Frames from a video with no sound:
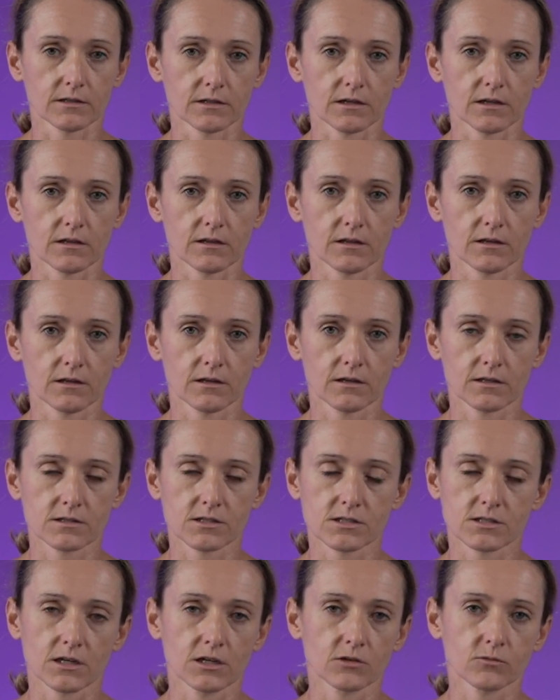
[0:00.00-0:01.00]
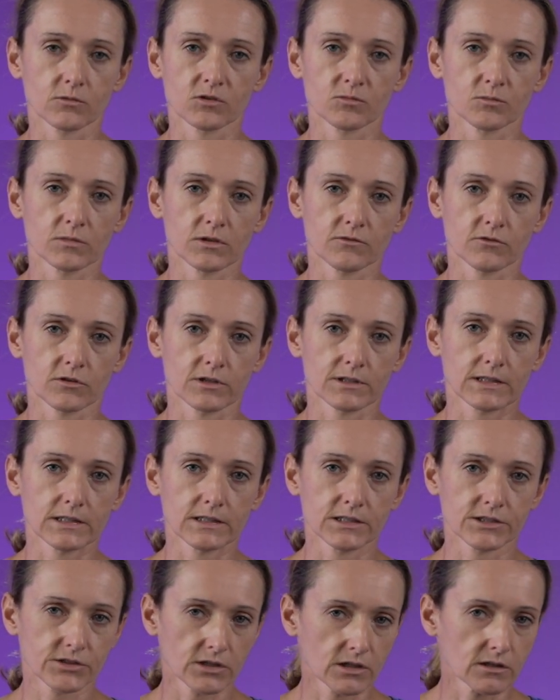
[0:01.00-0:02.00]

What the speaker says: and I think it stayed with me for at least